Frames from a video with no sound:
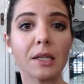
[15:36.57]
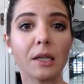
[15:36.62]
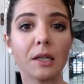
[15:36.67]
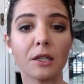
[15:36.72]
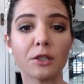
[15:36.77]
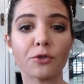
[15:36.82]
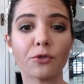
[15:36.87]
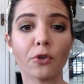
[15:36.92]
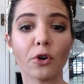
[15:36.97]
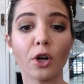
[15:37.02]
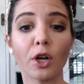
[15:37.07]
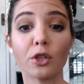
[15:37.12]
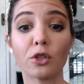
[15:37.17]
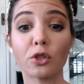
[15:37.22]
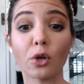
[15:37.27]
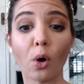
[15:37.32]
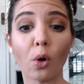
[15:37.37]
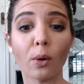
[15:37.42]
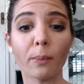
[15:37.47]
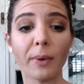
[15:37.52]
It is for
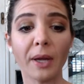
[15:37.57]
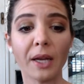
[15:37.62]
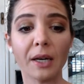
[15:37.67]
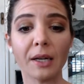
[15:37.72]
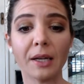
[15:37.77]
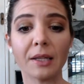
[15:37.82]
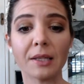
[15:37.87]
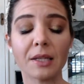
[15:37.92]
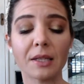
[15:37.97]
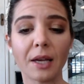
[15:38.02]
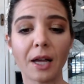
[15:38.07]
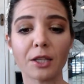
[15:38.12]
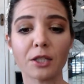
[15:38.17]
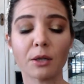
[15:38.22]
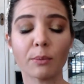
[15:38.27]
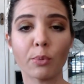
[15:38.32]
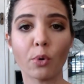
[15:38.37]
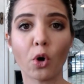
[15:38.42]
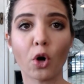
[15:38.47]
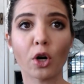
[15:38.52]
adult maintenance. That's
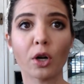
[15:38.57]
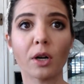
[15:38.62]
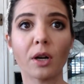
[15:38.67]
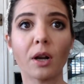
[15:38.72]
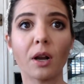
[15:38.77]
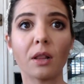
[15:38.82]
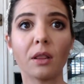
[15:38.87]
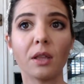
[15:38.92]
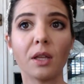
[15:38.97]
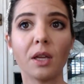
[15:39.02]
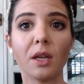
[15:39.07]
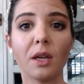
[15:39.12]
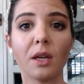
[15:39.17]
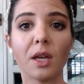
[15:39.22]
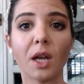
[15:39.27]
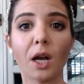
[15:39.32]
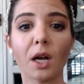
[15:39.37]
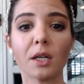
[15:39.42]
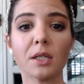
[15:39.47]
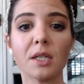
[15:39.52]
important. The
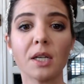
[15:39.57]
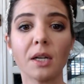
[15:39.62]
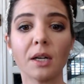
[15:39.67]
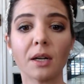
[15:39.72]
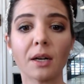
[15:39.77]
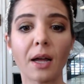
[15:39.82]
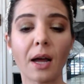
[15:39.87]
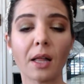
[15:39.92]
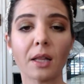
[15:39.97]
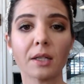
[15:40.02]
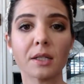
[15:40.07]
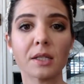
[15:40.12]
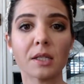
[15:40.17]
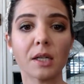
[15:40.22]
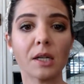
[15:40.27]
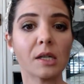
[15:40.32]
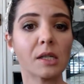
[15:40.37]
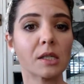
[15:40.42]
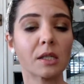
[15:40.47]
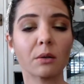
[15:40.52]
guaranteed
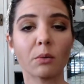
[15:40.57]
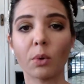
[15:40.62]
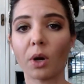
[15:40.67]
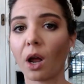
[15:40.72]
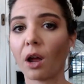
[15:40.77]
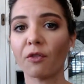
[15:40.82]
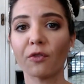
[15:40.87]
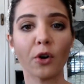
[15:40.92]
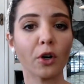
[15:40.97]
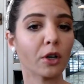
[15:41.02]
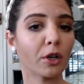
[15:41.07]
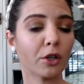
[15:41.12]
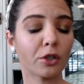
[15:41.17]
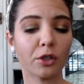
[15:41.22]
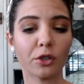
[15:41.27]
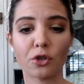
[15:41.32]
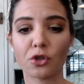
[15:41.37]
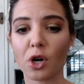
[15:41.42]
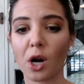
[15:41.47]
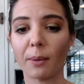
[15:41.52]
analysis when converted
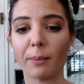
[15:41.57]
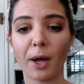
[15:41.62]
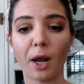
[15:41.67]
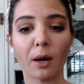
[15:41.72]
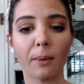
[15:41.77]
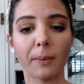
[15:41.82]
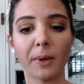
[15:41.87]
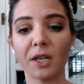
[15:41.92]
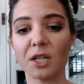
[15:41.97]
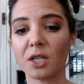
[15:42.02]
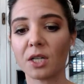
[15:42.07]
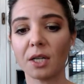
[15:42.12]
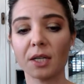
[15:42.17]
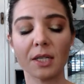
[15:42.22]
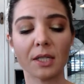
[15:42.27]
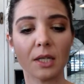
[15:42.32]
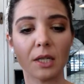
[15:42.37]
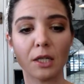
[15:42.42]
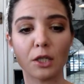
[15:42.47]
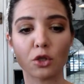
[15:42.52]
to dry matter
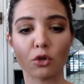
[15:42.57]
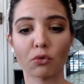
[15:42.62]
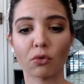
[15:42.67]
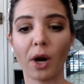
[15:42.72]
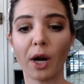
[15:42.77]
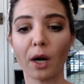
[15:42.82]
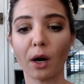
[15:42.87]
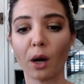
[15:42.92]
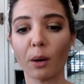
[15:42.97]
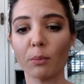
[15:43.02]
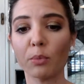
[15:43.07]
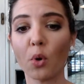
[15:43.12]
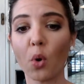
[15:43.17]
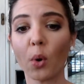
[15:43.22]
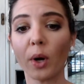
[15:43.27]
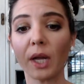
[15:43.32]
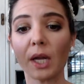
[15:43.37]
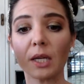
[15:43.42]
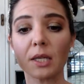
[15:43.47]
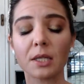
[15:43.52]
basis is right on
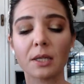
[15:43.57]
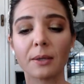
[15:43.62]
point.